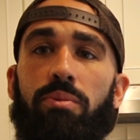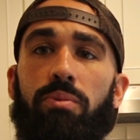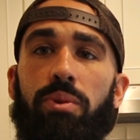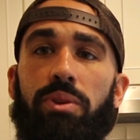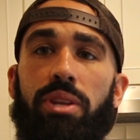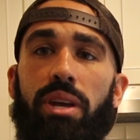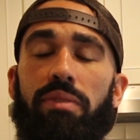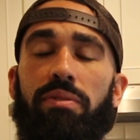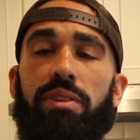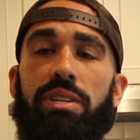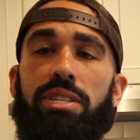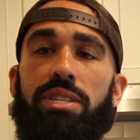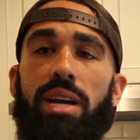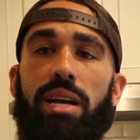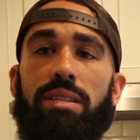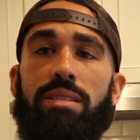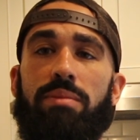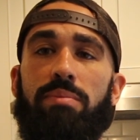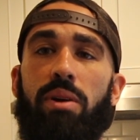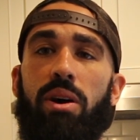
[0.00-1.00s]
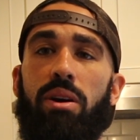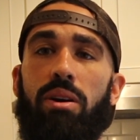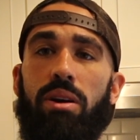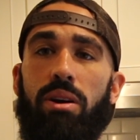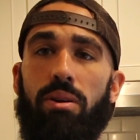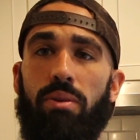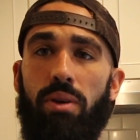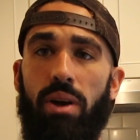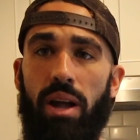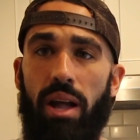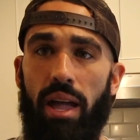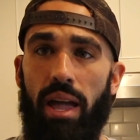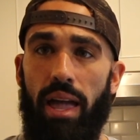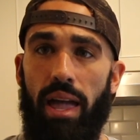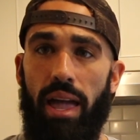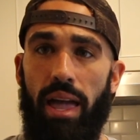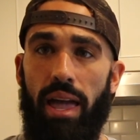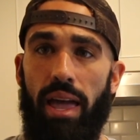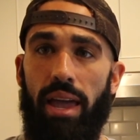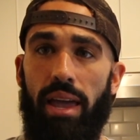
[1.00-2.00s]
We'll definitely chat tomorrow
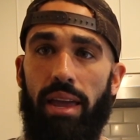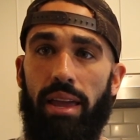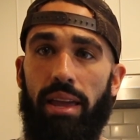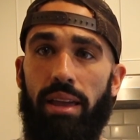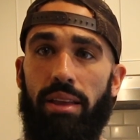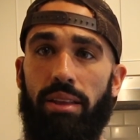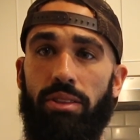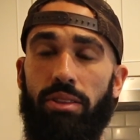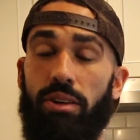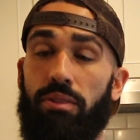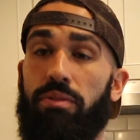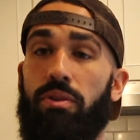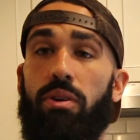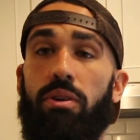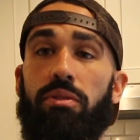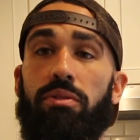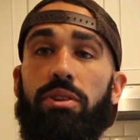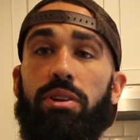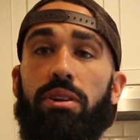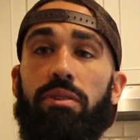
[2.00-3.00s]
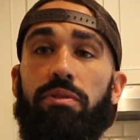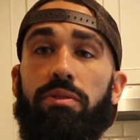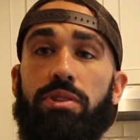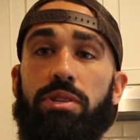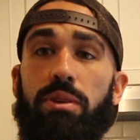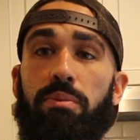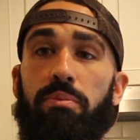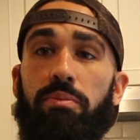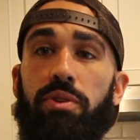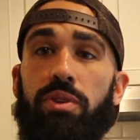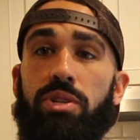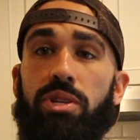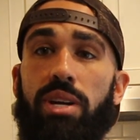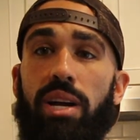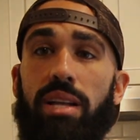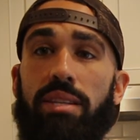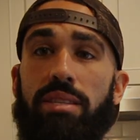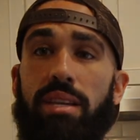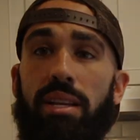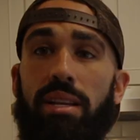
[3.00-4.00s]
and look forward to some future
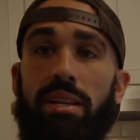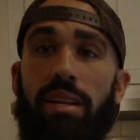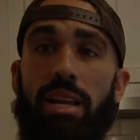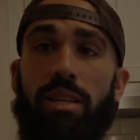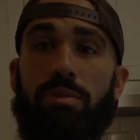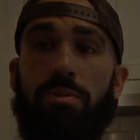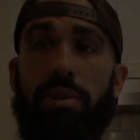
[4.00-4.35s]
content next